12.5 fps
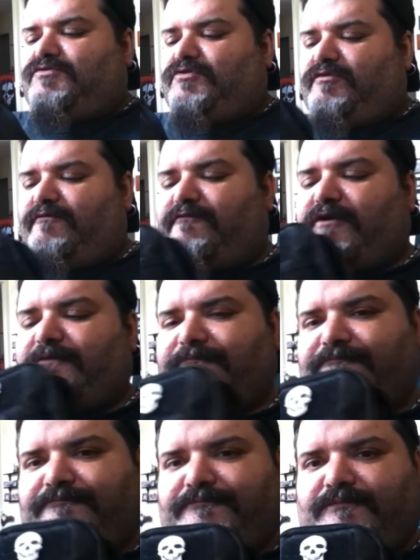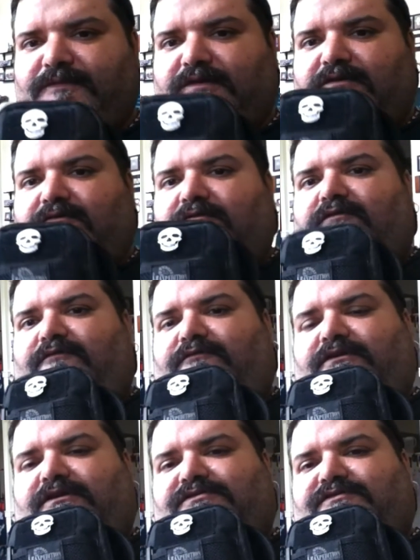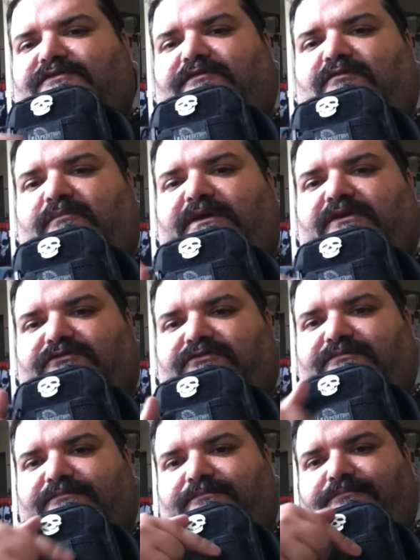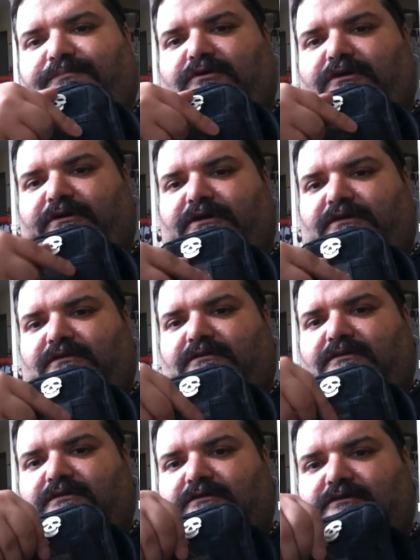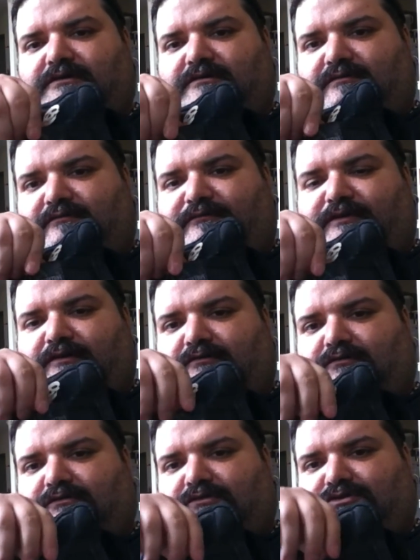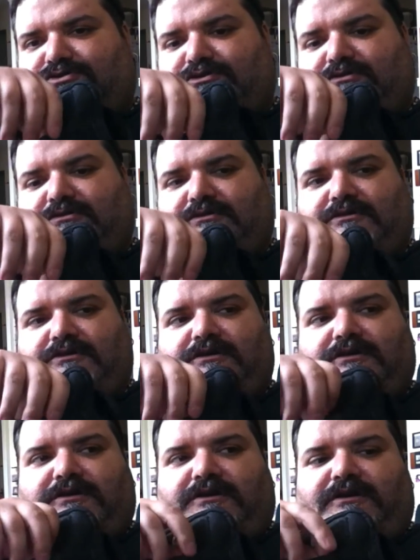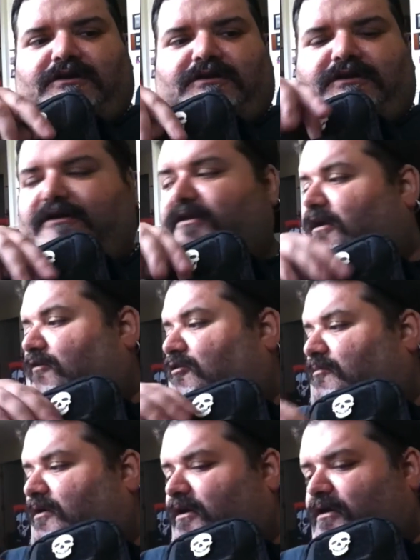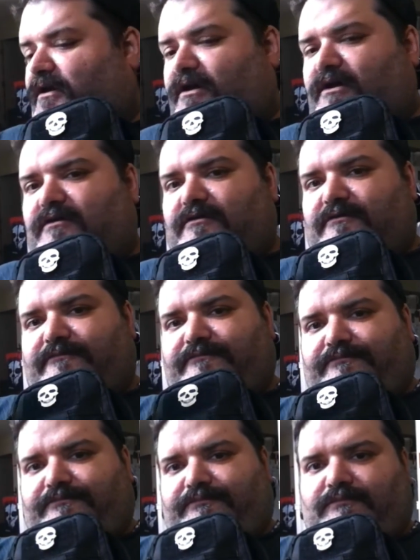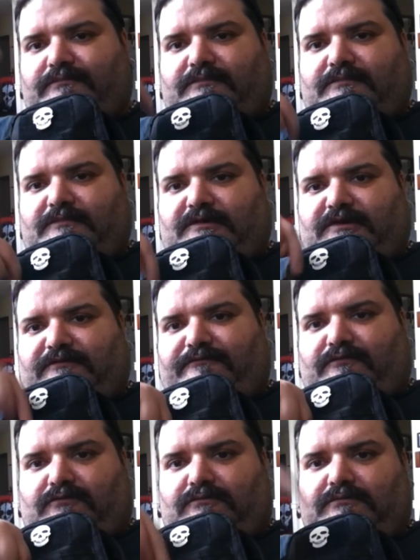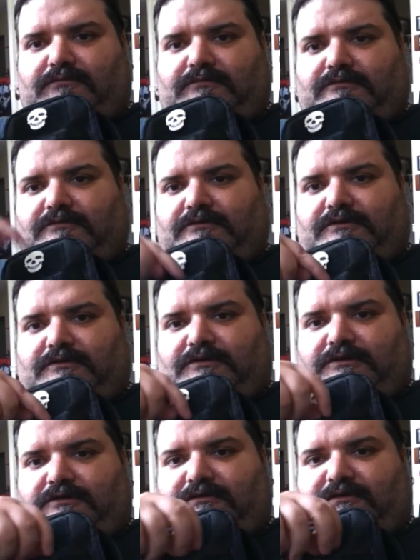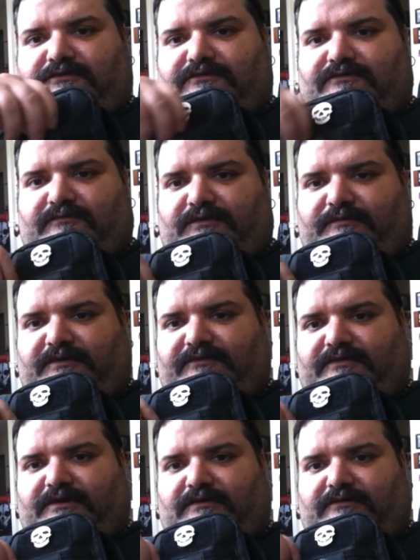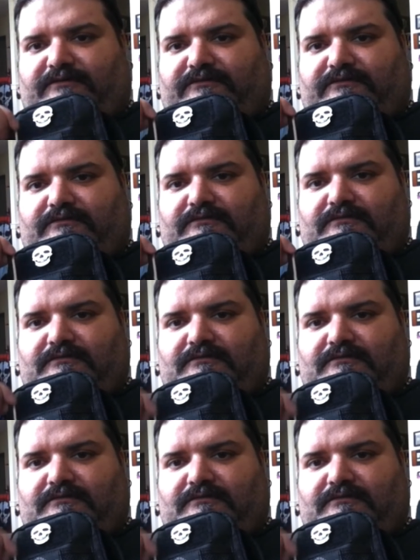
Show you the front. Front has this little mesh pocket with Velcro closure. And I carry my uh, iPhone in this with my stylus